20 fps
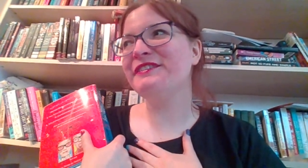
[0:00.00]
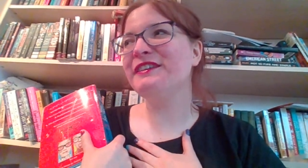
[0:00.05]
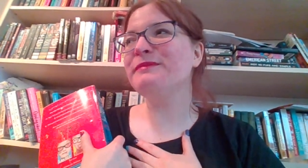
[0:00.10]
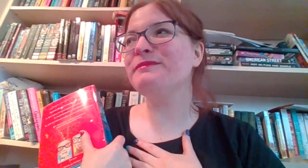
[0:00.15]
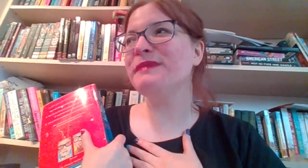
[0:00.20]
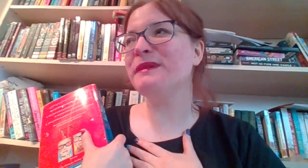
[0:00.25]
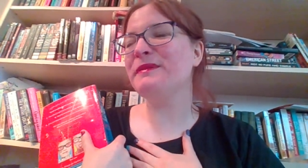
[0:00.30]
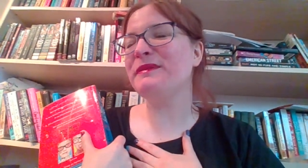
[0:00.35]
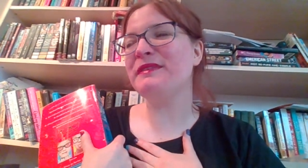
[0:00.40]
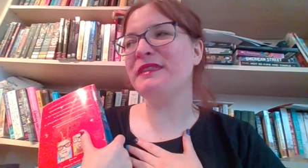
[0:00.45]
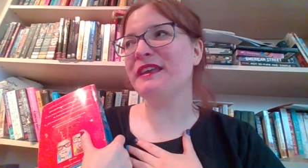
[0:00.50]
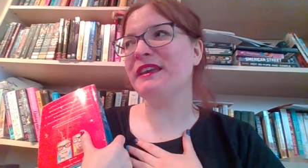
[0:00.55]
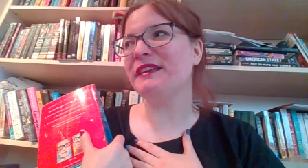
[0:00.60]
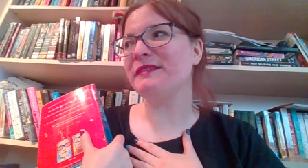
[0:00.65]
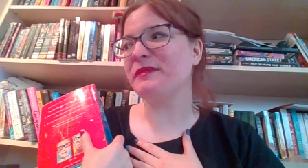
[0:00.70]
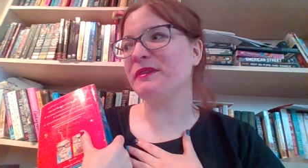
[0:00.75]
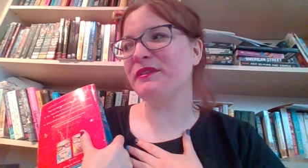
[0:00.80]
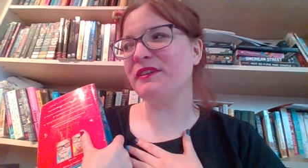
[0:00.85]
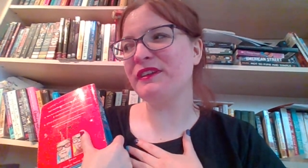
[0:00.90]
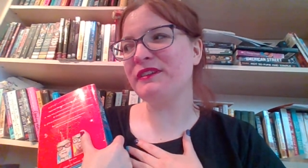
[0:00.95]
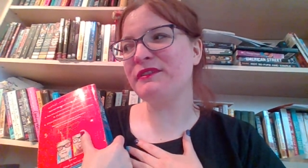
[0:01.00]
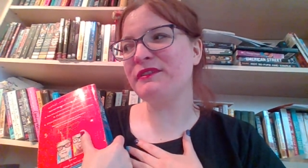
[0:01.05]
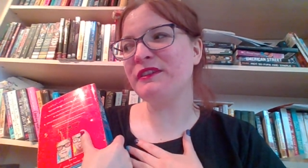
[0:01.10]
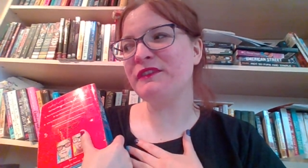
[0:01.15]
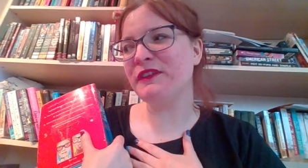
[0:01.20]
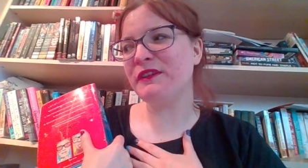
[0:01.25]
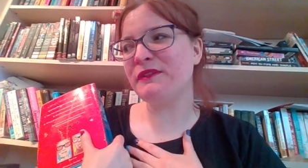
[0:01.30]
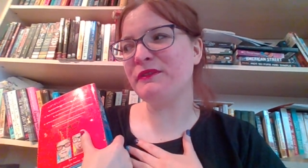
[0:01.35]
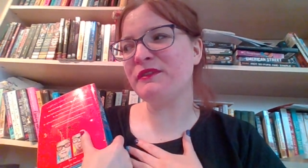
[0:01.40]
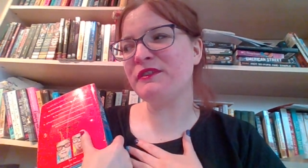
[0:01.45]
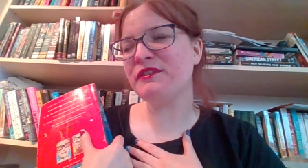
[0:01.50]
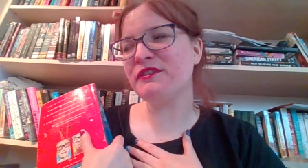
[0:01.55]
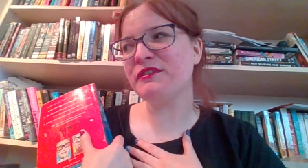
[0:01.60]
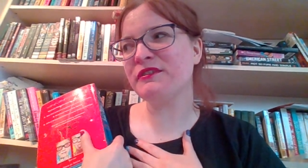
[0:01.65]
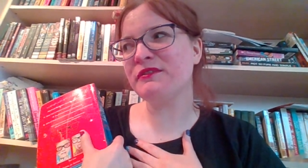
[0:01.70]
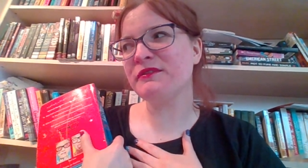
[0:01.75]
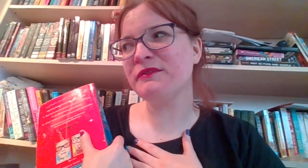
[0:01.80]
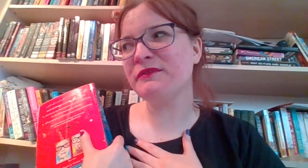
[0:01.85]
think maybe Nick is my favorite favorite.